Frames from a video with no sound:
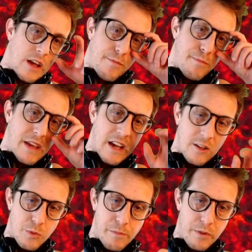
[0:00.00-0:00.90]

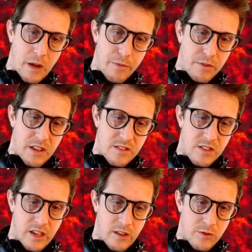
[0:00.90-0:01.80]
Because we play with plus the
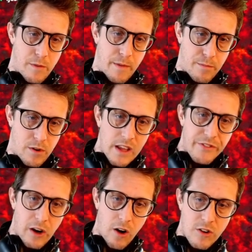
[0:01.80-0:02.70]
skills, remember,
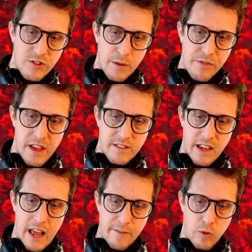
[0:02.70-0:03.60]
there are some things
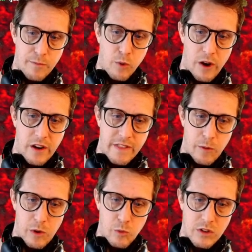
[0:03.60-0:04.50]
I have one pointed
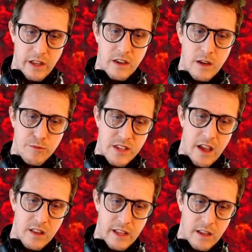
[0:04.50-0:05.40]
that we will end up
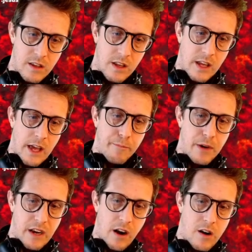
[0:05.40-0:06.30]
scaling.
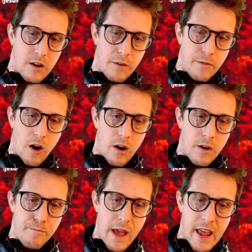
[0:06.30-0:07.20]
But
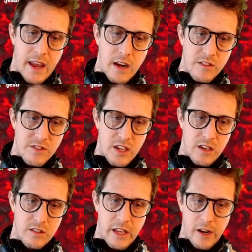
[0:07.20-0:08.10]
our main
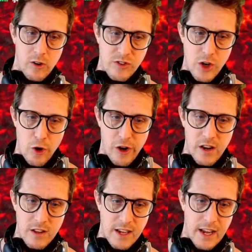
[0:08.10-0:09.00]
skill here is
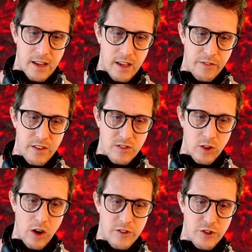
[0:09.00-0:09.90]
Ternion attack. This
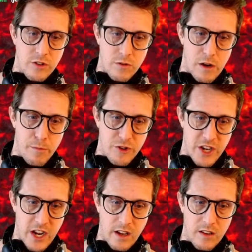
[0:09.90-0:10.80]
launches 3
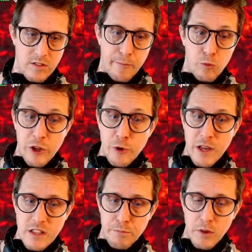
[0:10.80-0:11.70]
projectiles. When you
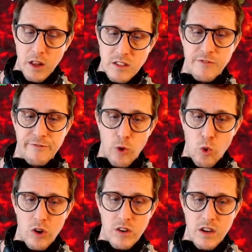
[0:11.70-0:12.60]
get to +4